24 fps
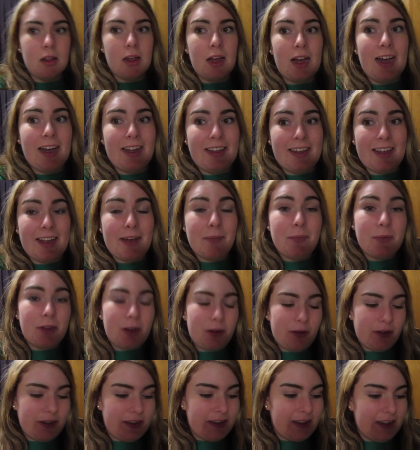I am
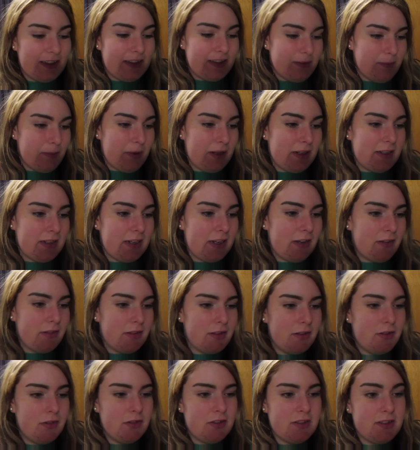going to head to bed now
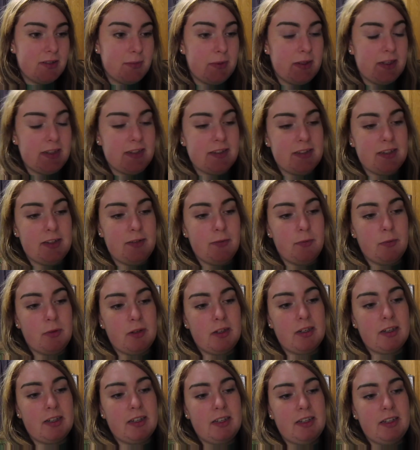though, just because I
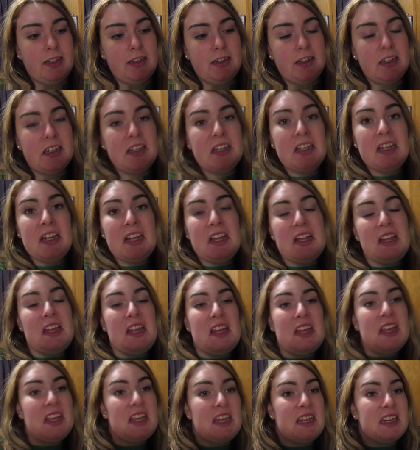work in
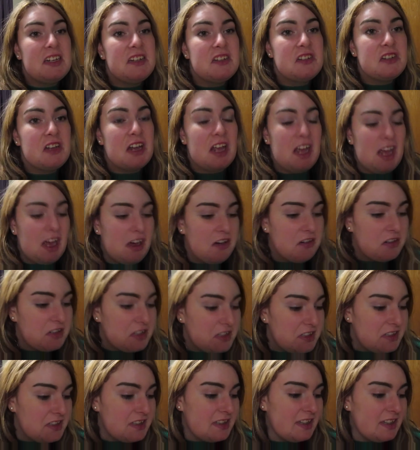eight-ish hours,